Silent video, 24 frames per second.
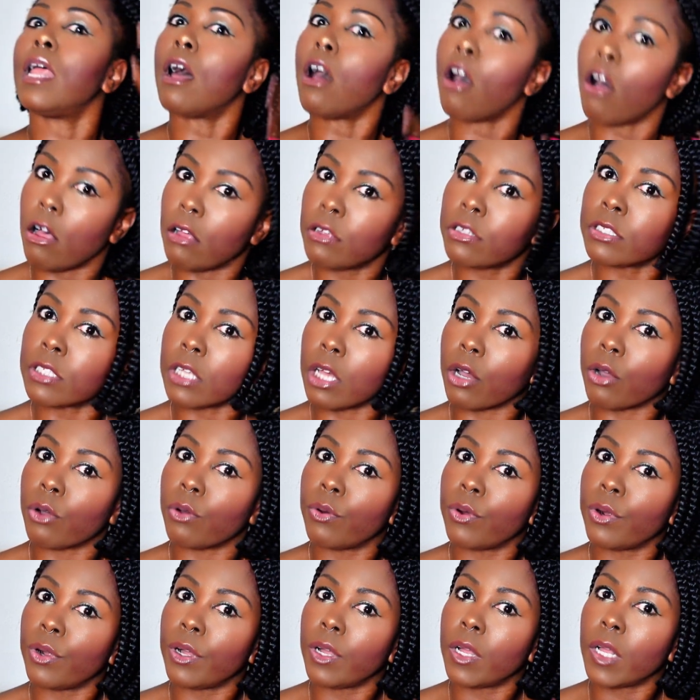
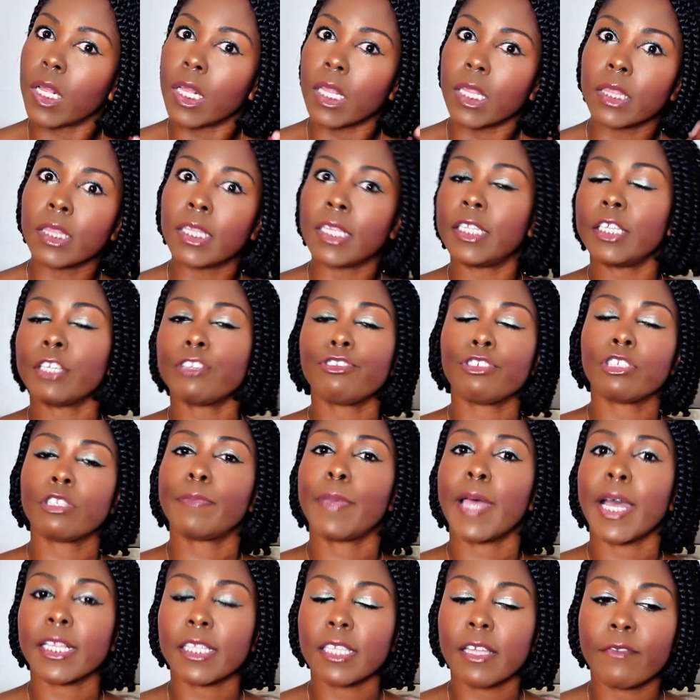Also, the
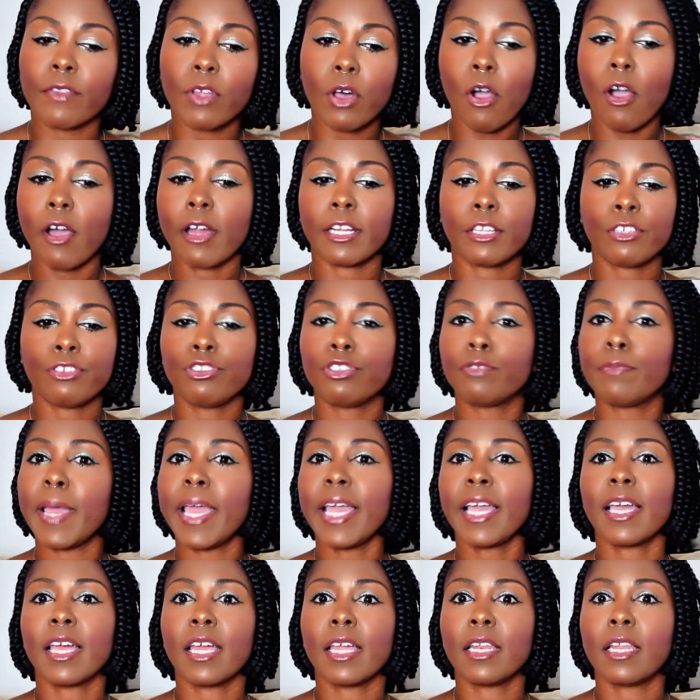disrespect of the artist who's
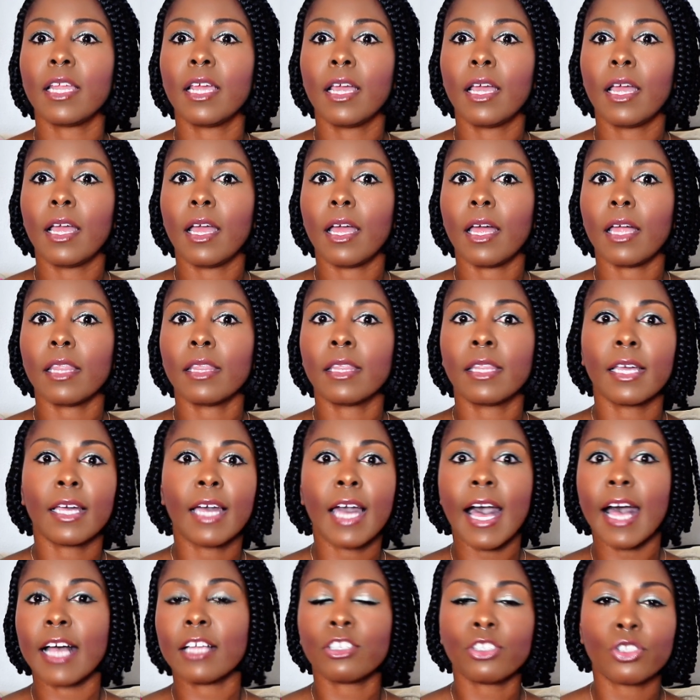making the
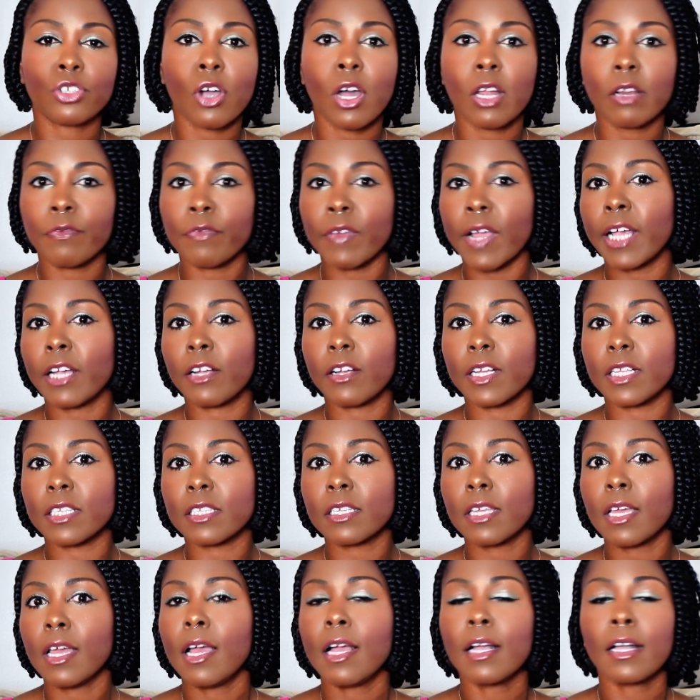gosh darn
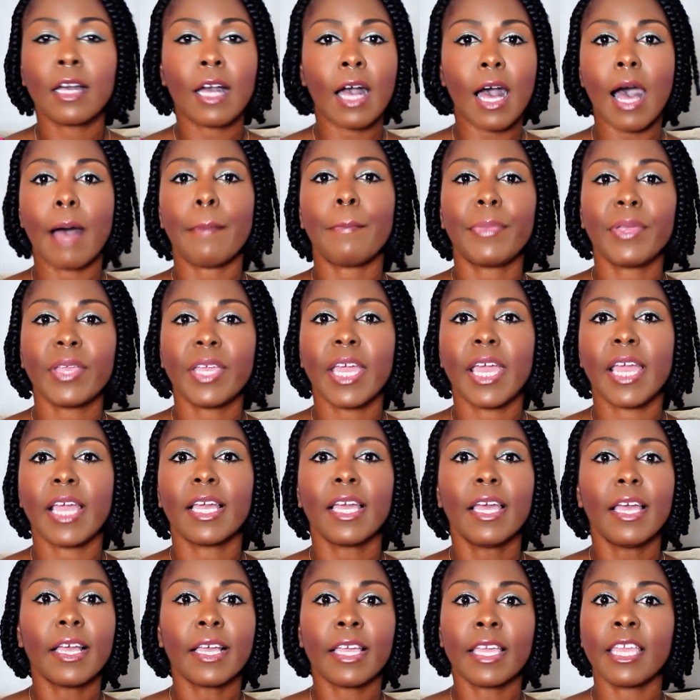fragrance. Copying
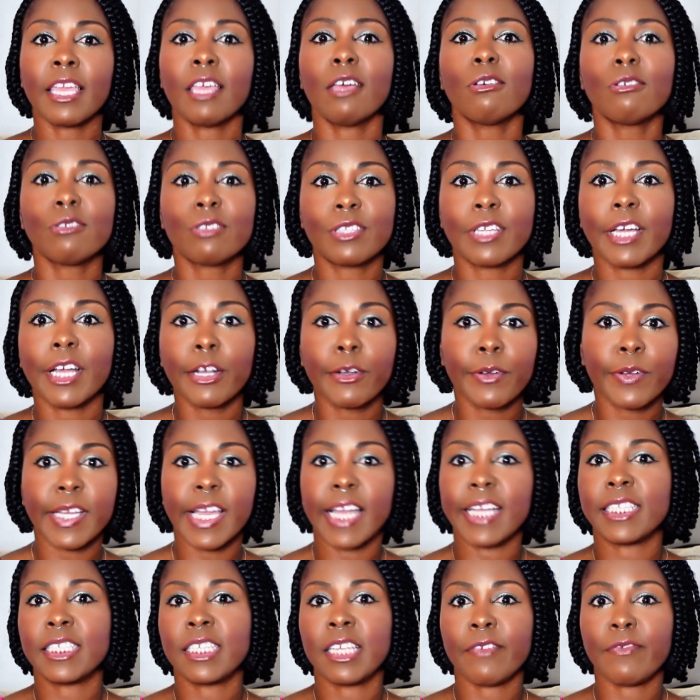kills their
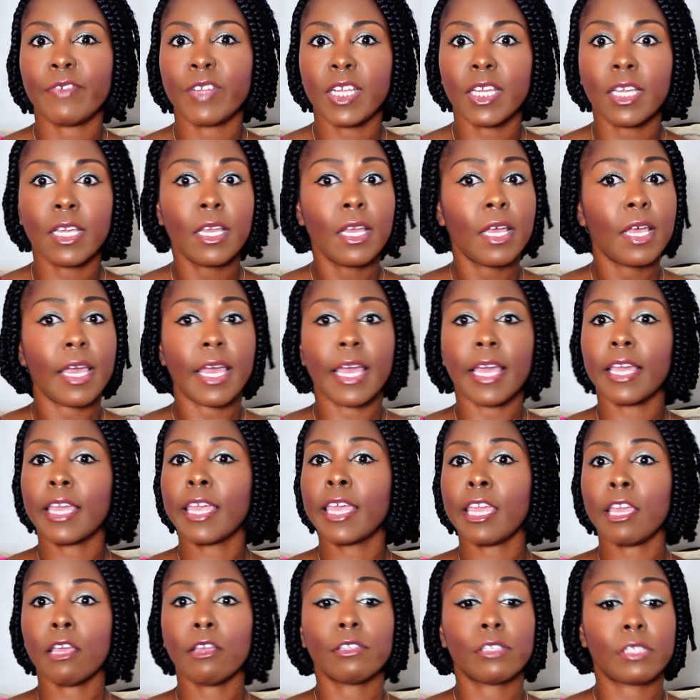creativity. It
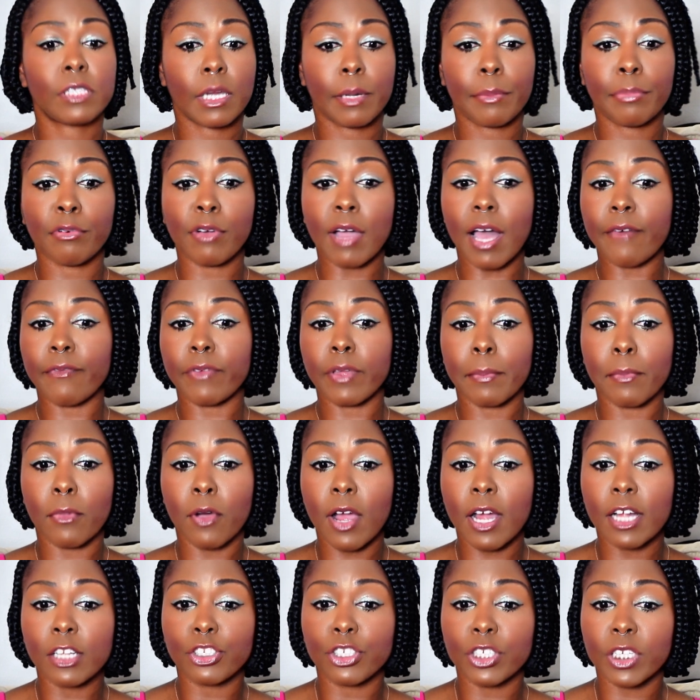kills their profit
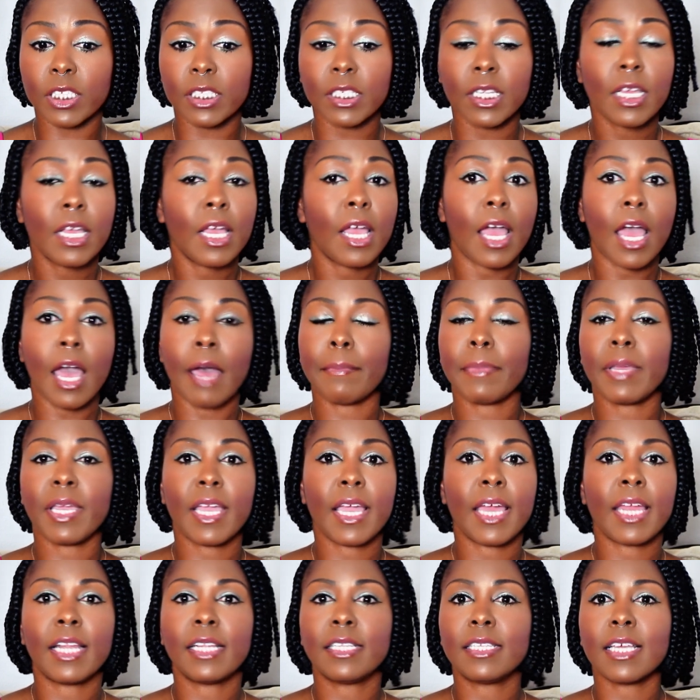margins. I
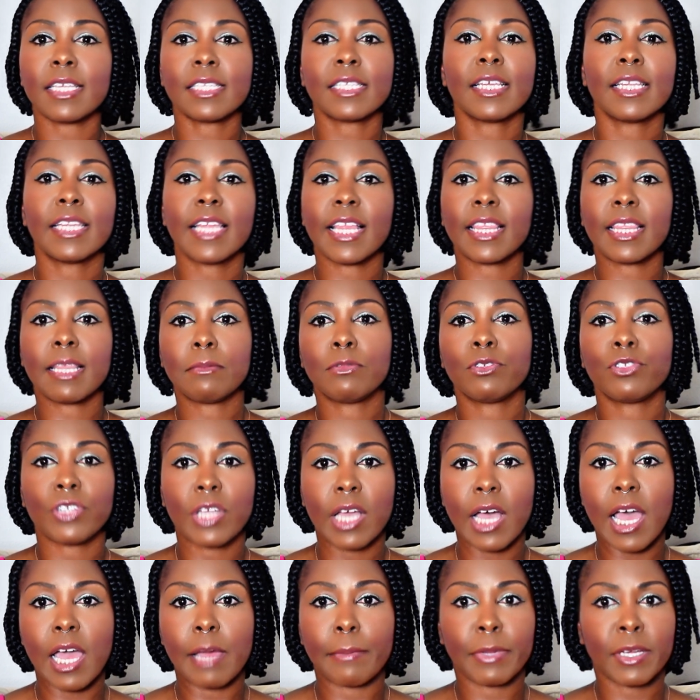mean, and it doesn't let them
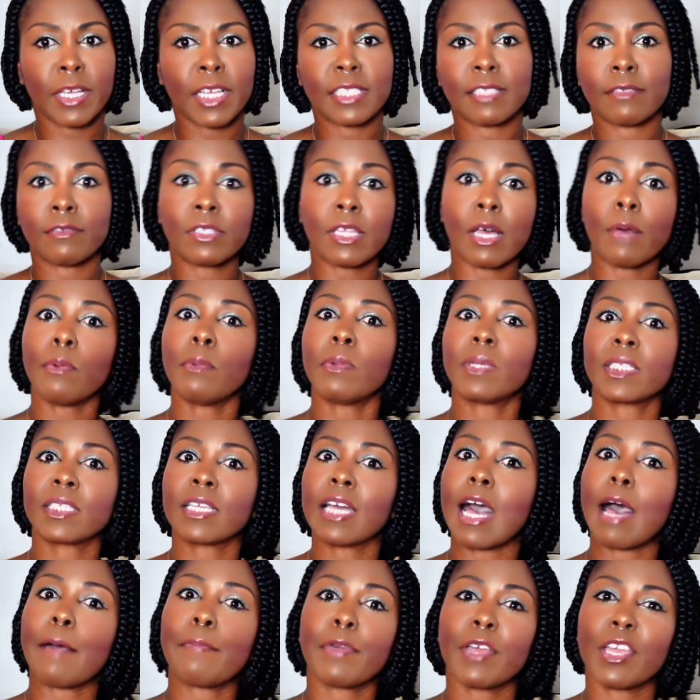shine. Because if someone was
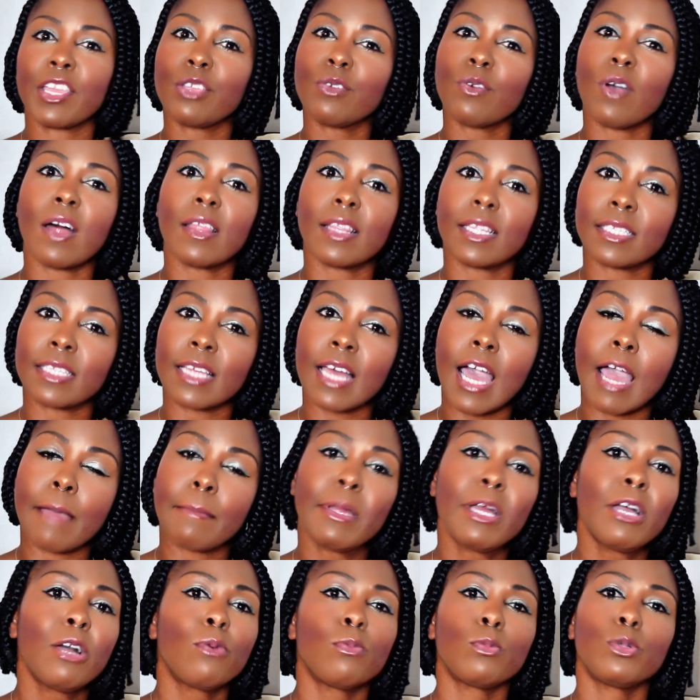copying you all the time,
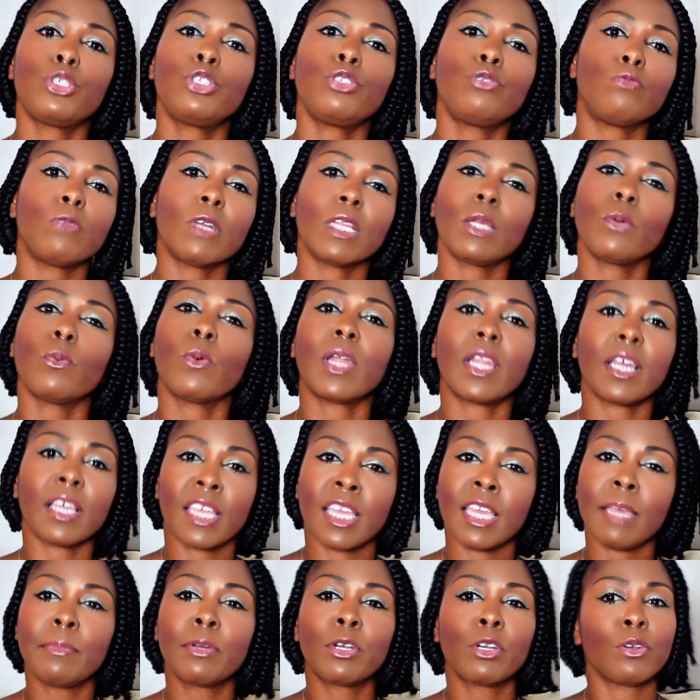would you really want to
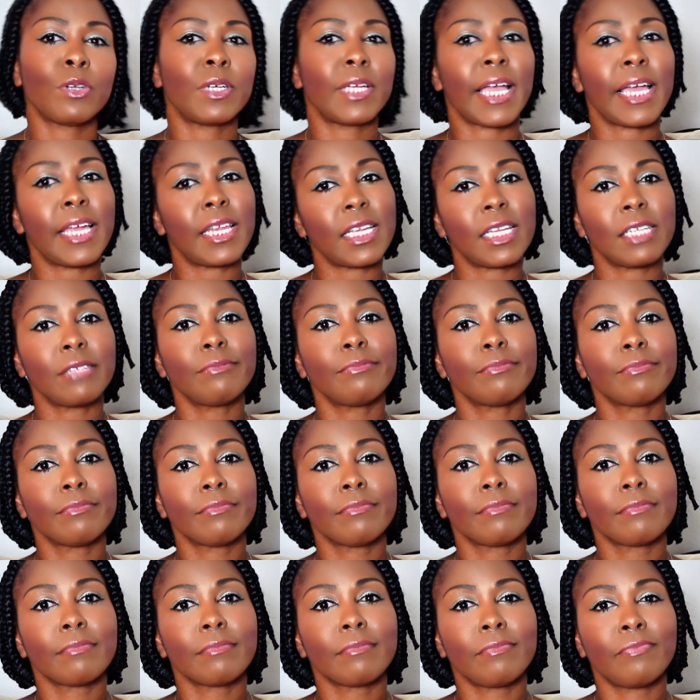keep creating?
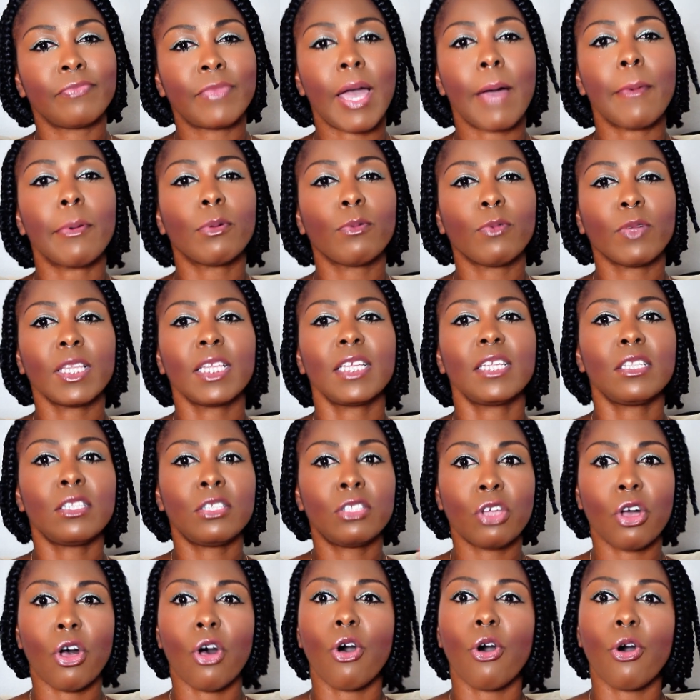That would really
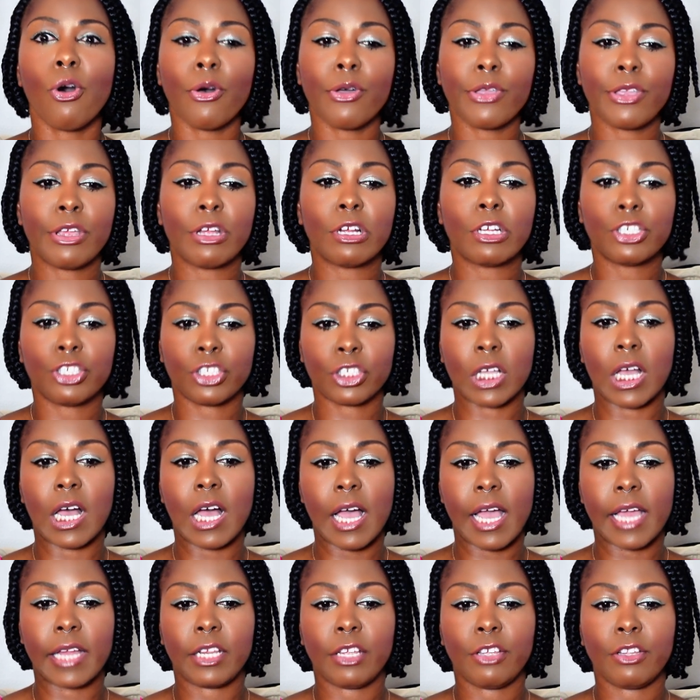dull your
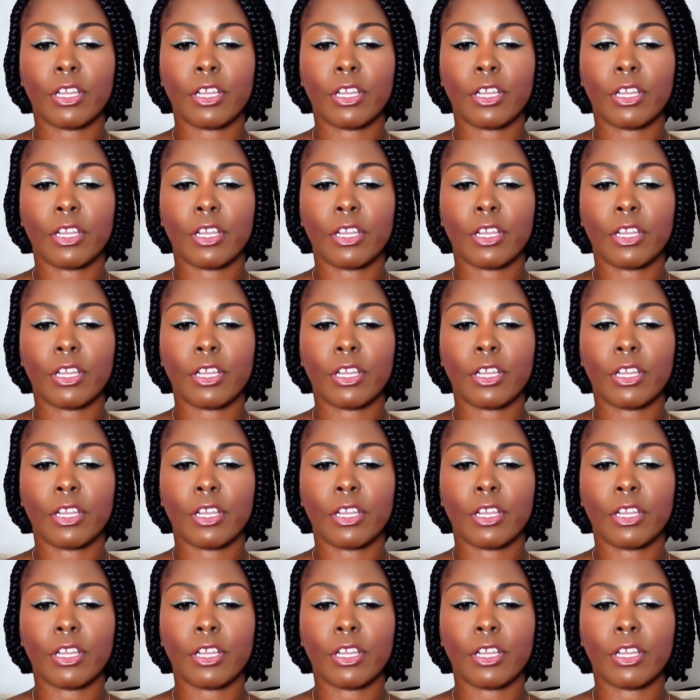shine.